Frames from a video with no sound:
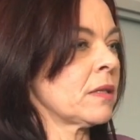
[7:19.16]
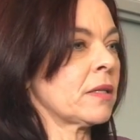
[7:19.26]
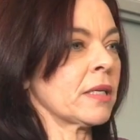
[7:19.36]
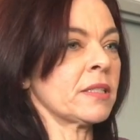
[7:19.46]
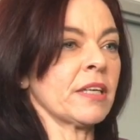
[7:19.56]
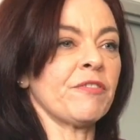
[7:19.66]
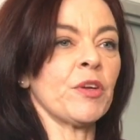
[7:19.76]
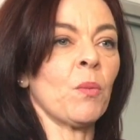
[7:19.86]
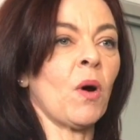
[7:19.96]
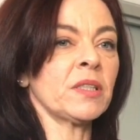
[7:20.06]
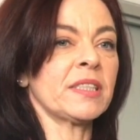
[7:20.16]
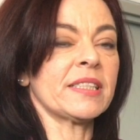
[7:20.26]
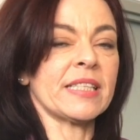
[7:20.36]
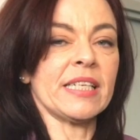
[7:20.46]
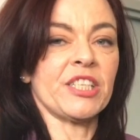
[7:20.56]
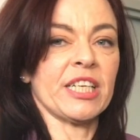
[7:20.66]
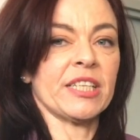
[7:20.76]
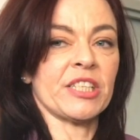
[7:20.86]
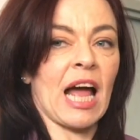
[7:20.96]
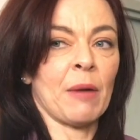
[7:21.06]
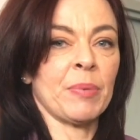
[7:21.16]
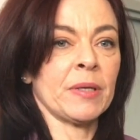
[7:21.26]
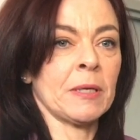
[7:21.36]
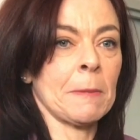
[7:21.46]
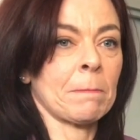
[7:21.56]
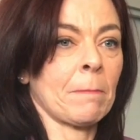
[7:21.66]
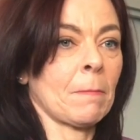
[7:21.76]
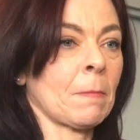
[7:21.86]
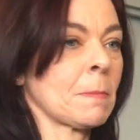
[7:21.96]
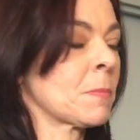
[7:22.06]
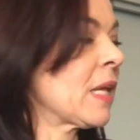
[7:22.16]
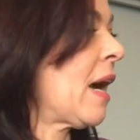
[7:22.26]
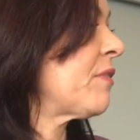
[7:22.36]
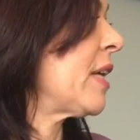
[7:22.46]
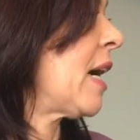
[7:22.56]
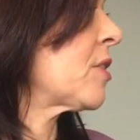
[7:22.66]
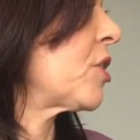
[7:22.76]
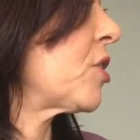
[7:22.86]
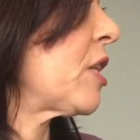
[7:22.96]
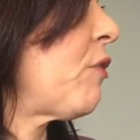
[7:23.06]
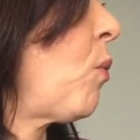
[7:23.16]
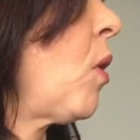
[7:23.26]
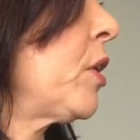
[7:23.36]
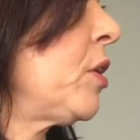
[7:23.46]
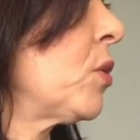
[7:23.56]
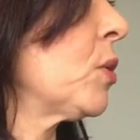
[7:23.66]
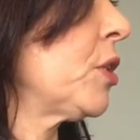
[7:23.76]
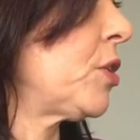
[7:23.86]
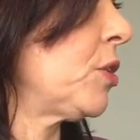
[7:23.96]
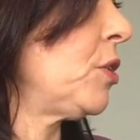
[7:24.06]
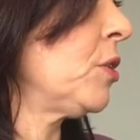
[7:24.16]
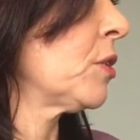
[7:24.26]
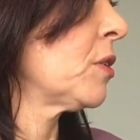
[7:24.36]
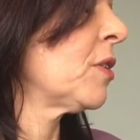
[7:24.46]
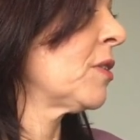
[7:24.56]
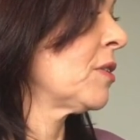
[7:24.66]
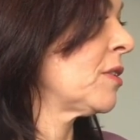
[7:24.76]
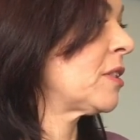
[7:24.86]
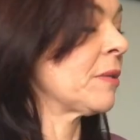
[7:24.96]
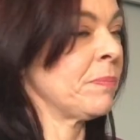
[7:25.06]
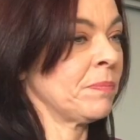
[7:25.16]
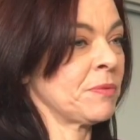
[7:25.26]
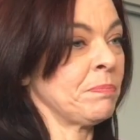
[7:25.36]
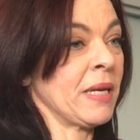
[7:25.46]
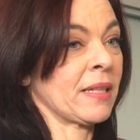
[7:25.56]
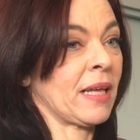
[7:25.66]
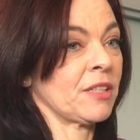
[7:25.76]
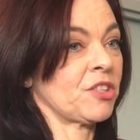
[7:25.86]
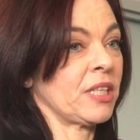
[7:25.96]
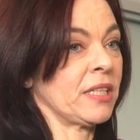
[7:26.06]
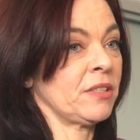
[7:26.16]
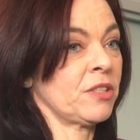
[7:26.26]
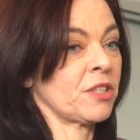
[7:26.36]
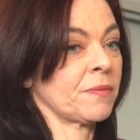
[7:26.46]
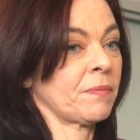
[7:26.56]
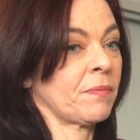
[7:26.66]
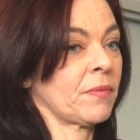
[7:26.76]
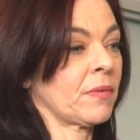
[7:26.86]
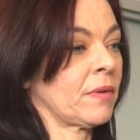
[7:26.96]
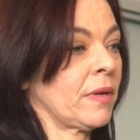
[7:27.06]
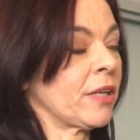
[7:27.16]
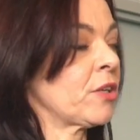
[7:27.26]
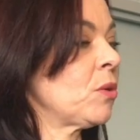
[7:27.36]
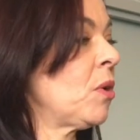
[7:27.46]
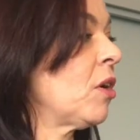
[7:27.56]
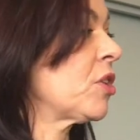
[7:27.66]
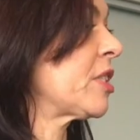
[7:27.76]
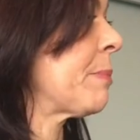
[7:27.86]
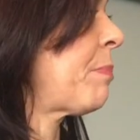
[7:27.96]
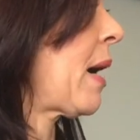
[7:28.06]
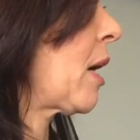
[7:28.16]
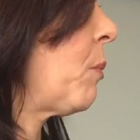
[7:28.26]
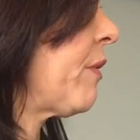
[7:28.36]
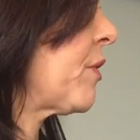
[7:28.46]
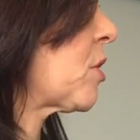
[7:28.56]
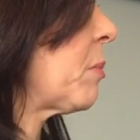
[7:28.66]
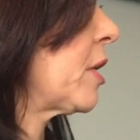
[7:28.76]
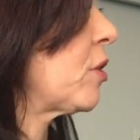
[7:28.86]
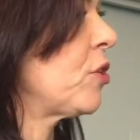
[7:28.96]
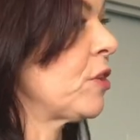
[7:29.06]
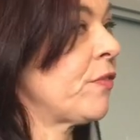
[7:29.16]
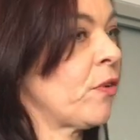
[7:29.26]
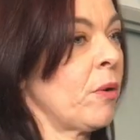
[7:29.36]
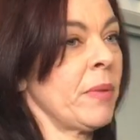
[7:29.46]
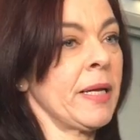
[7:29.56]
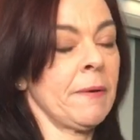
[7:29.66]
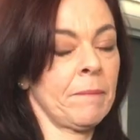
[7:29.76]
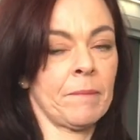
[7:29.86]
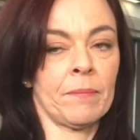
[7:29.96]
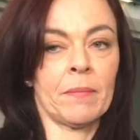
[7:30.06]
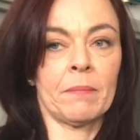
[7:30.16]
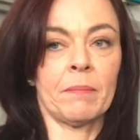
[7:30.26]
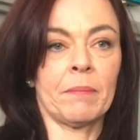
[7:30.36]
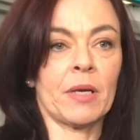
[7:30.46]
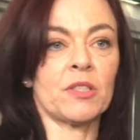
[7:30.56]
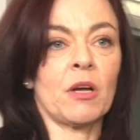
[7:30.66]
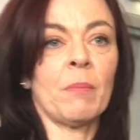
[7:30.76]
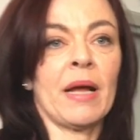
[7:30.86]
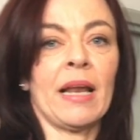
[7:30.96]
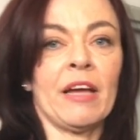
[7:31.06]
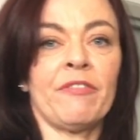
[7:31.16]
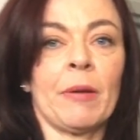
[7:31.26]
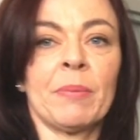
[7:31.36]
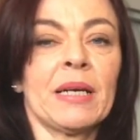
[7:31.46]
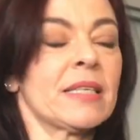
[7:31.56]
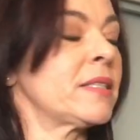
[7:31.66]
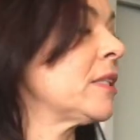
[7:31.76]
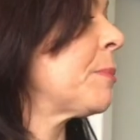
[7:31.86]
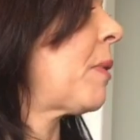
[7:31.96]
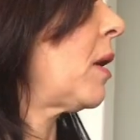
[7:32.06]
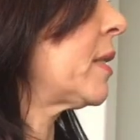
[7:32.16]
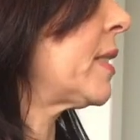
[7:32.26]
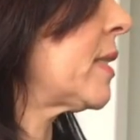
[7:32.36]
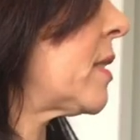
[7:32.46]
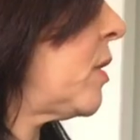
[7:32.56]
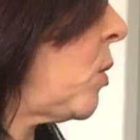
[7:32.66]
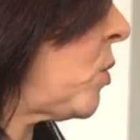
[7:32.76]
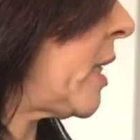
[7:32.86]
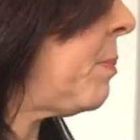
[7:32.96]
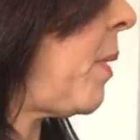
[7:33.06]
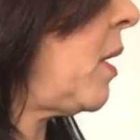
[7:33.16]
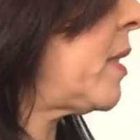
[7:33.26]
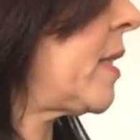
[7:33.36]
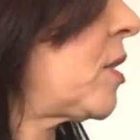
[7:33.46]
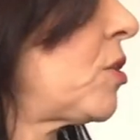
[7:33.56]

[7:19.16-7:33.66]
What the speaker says: that if you want to see change happen, you have to ask yourself, what are you going to do to make that change? I can no longer sit back and wait for somebody to do it for me, because all my life I've been listening to politics and those in politics